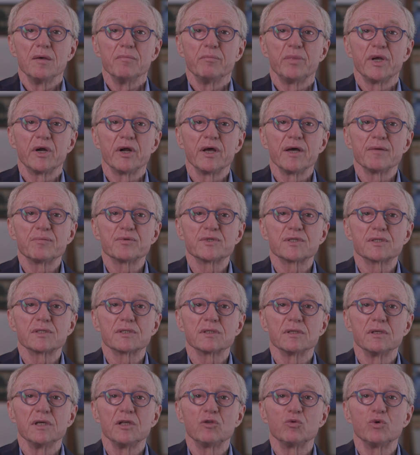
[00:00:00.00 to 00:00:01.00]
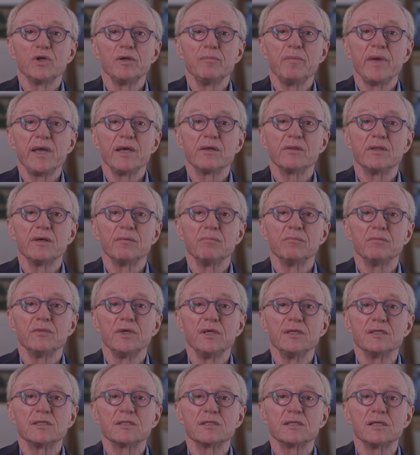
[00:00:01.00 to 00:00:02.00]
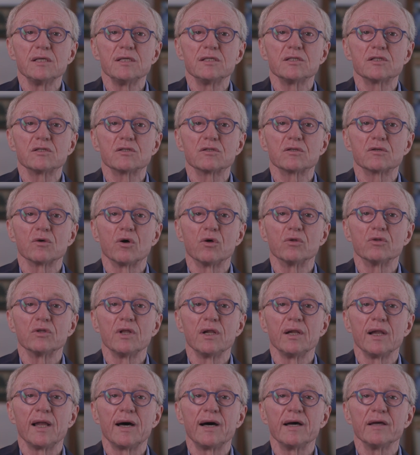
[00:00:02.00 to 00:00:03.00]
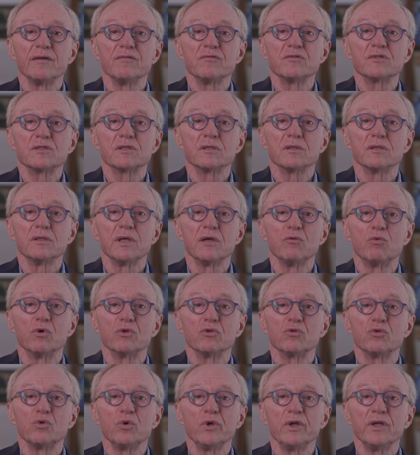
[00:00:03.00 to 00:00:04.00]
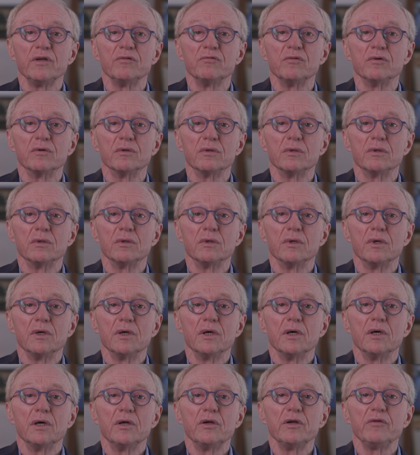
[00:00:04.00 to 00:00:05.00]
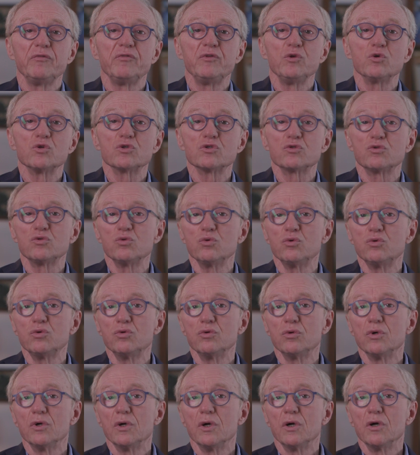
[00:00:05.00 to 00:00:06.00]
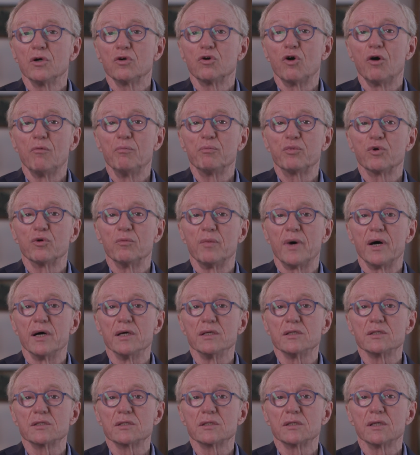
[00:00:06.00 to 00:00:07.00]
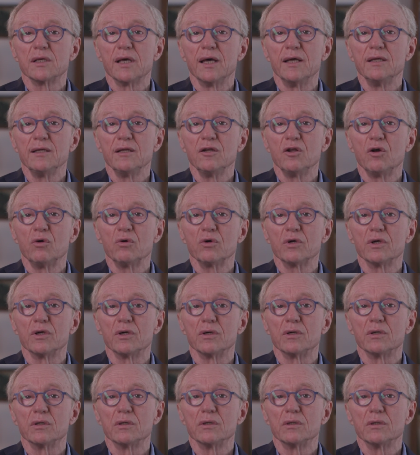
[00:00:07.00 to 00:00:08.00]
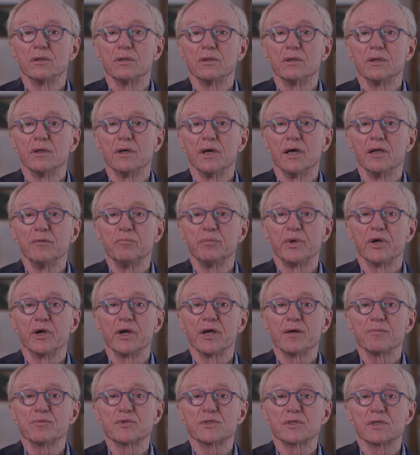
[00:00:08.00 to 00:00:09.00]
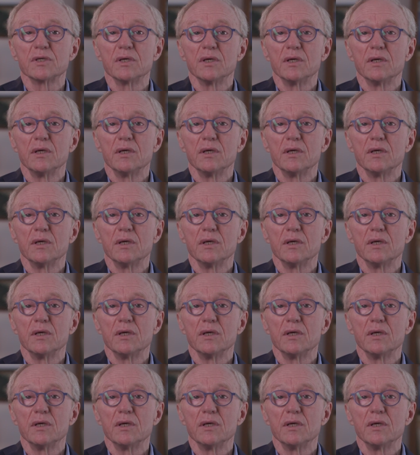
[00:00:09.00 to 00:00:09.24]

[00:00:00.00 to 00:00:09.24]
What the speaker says: Perhaps it will make them insist on the lives they want to live, refuse to compromise any longer. And perhaps